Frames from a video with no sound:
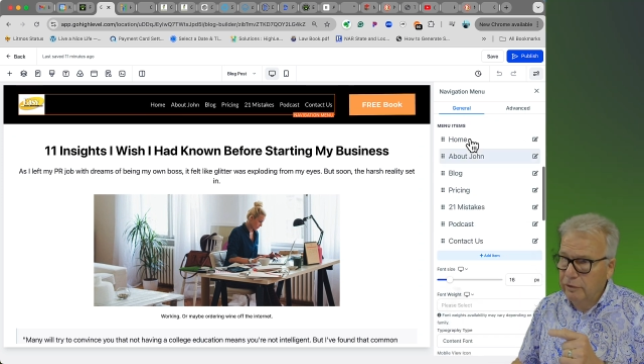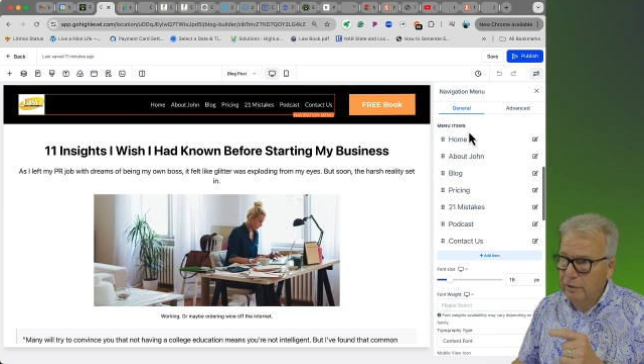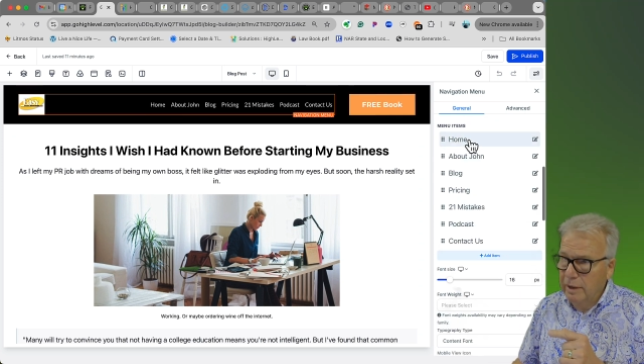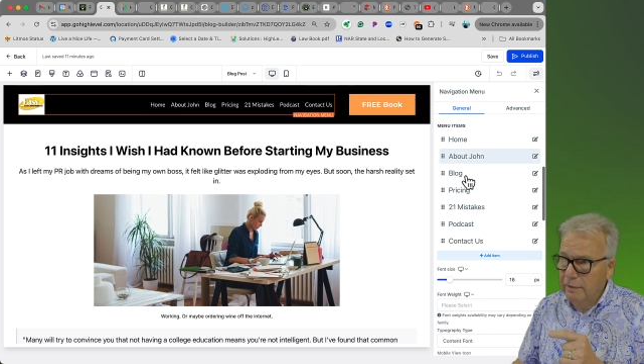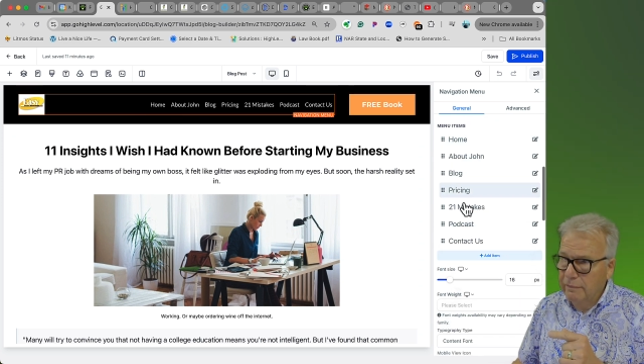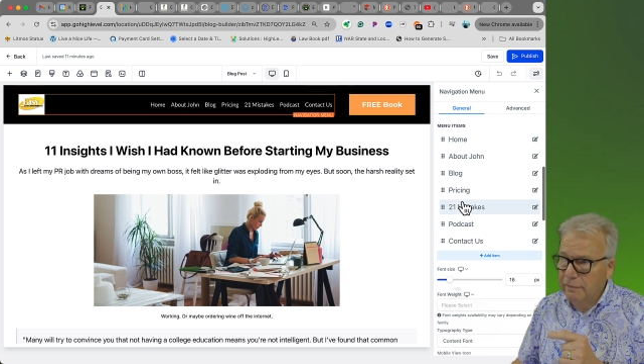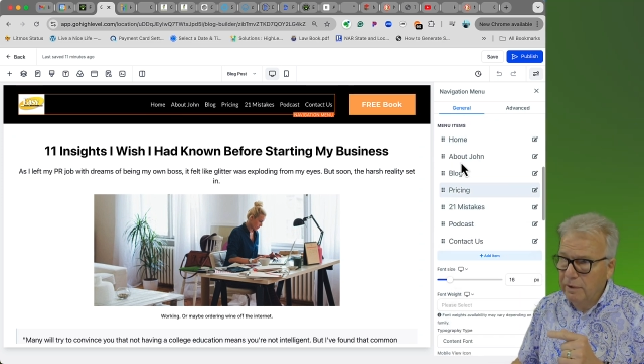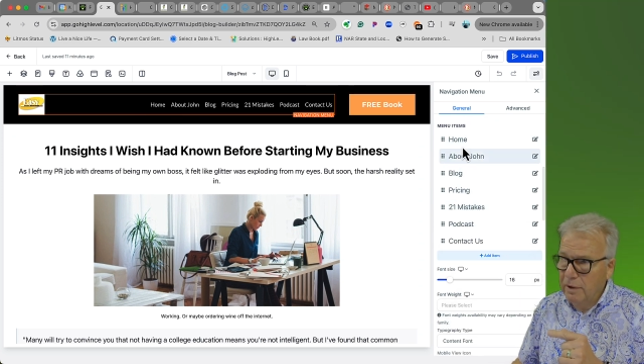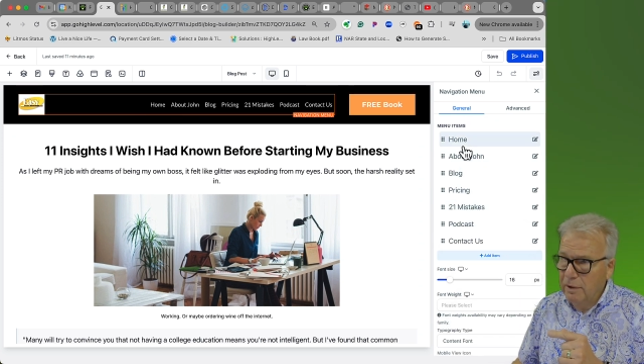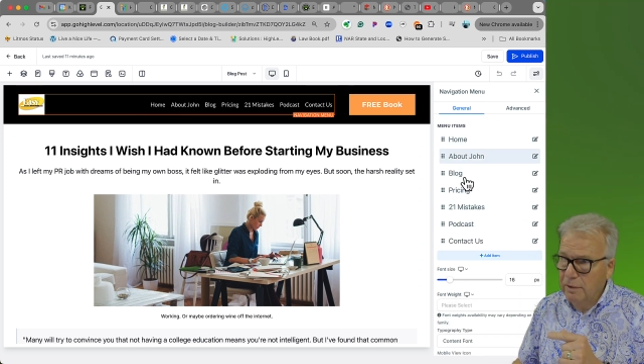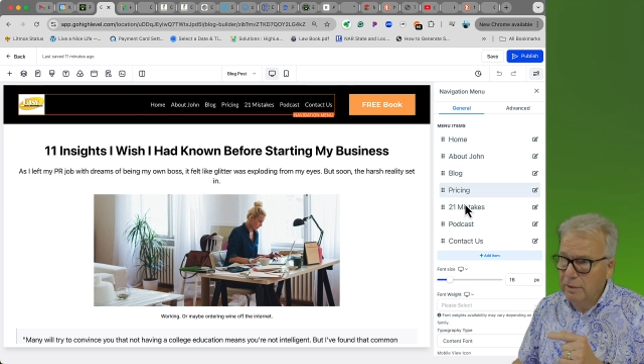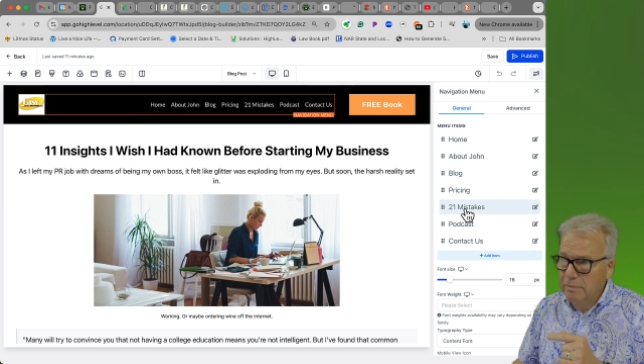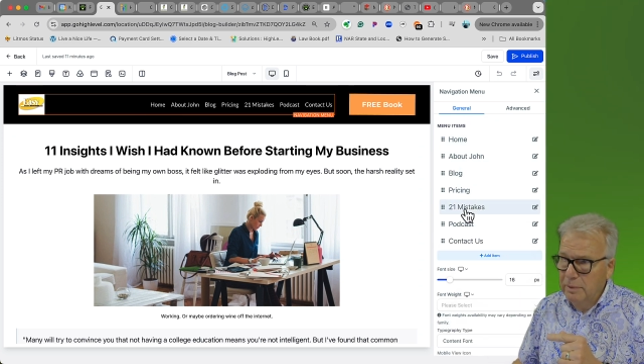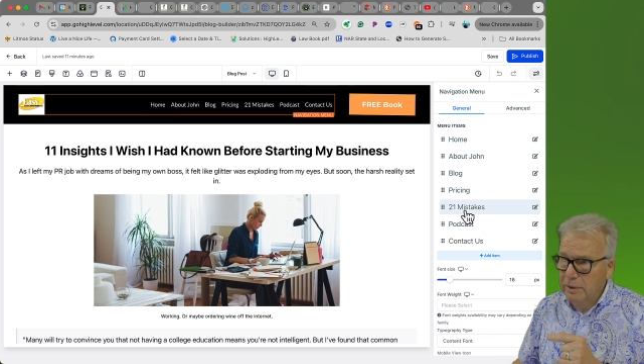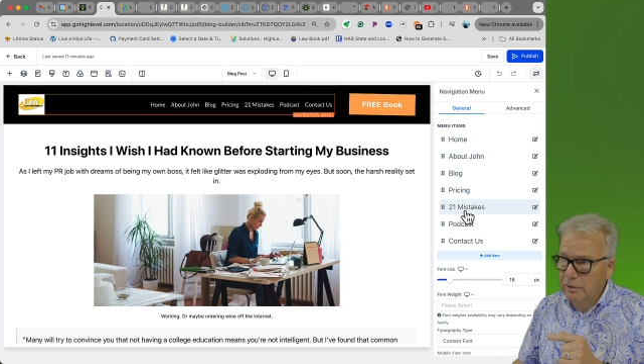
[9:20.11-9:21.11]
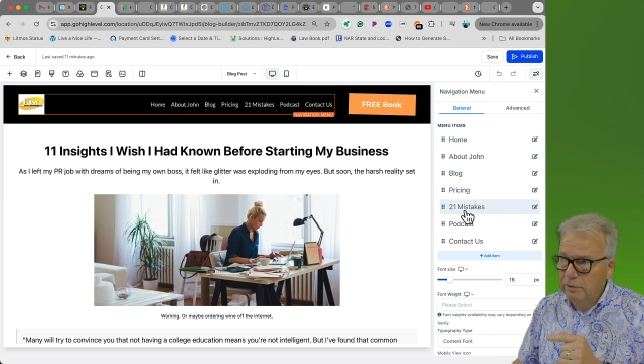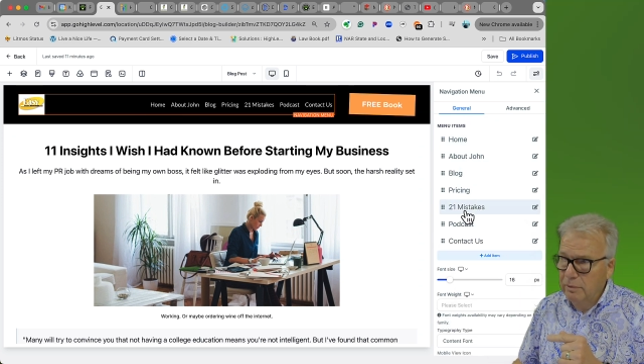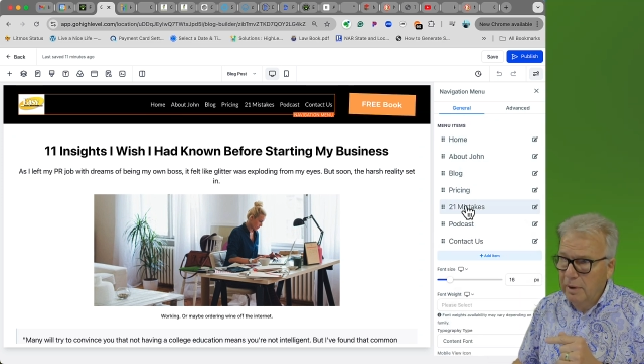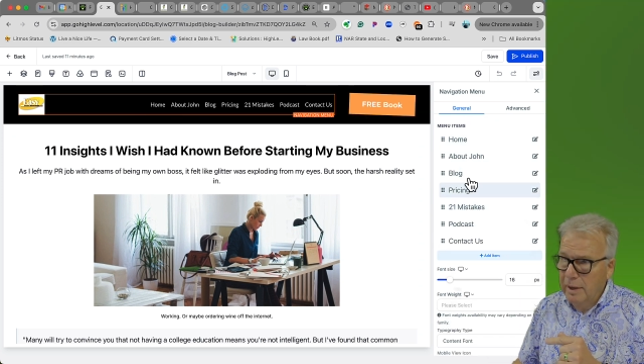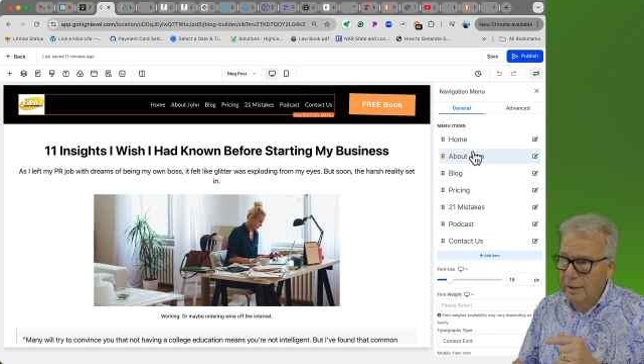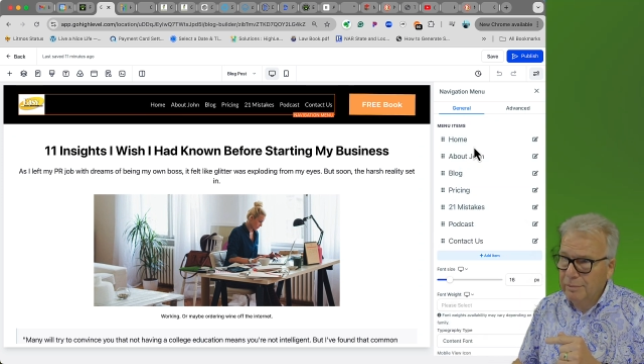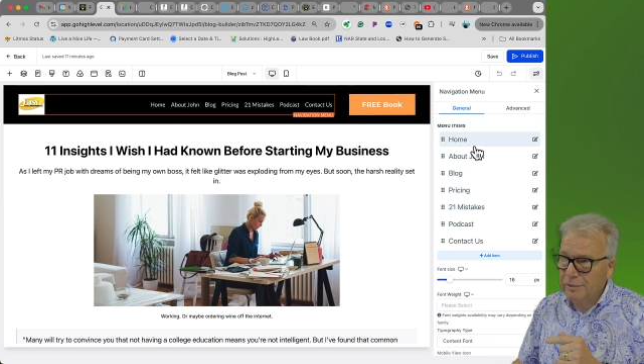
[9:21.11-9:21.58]
you have all the menu
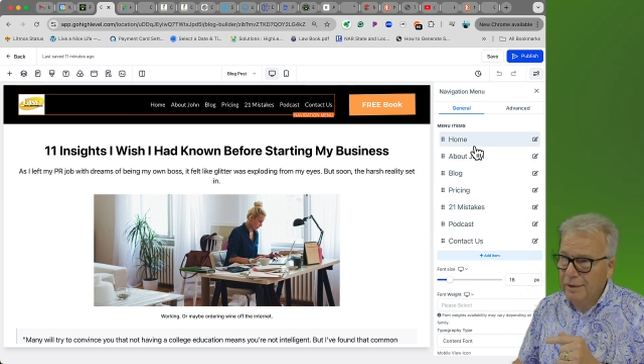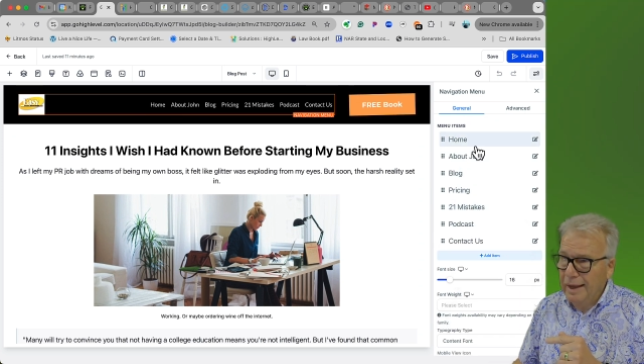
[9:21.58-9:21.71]
items